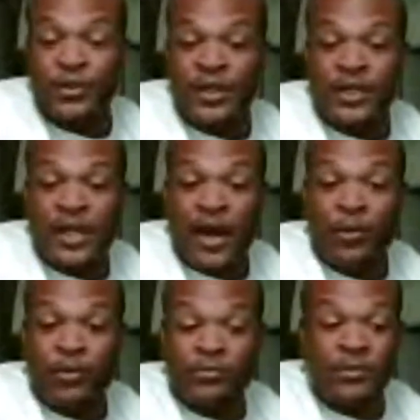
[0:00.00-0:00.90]
it, and I
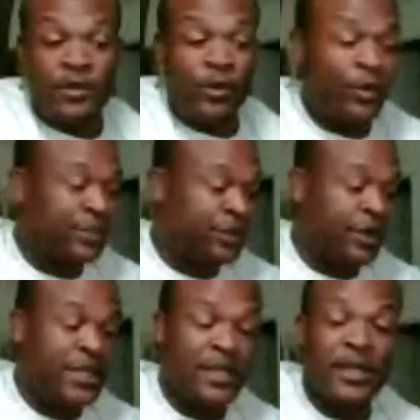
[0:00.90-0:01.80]
want to start
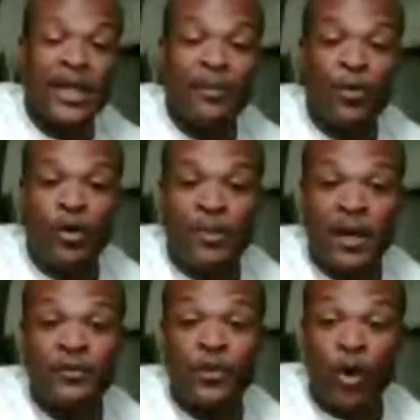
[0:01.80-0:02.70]
getting a lot more of my
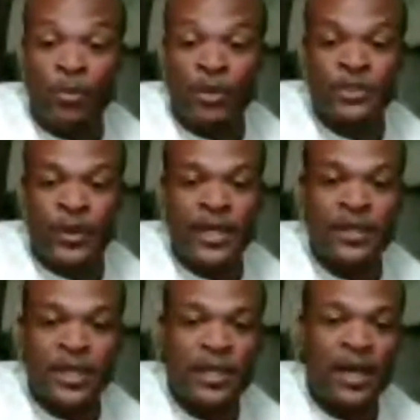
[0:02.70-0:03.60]
board books graded,
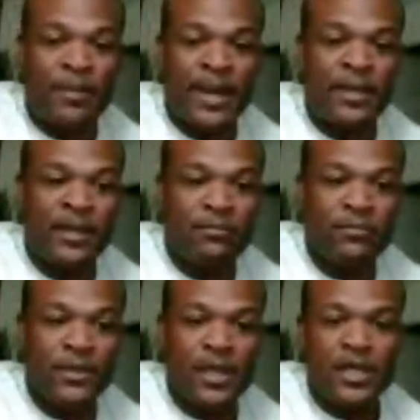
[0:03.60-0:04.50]
then I might
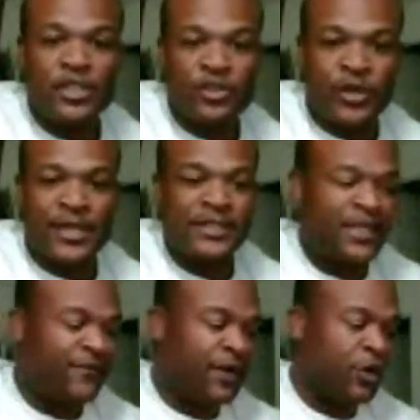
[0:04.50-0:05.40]
try to see
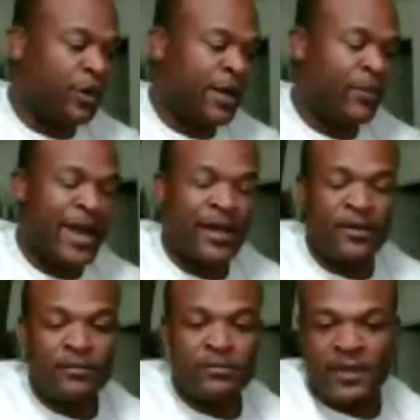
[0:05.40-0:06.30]
if I go that route.
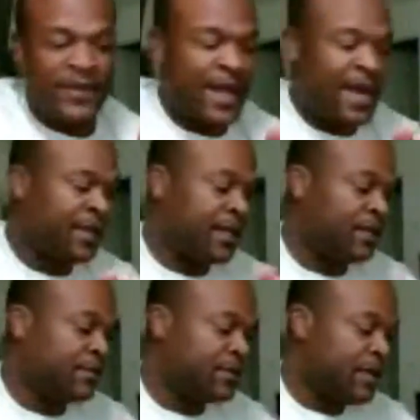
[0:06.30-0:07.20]
If not, then
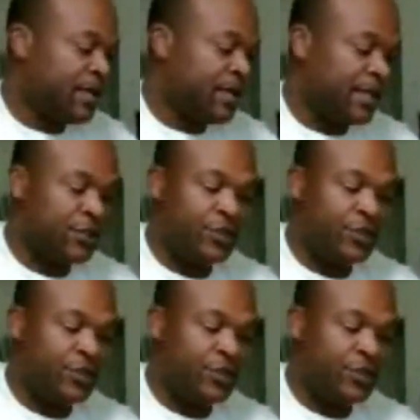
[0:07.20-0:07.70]
I'll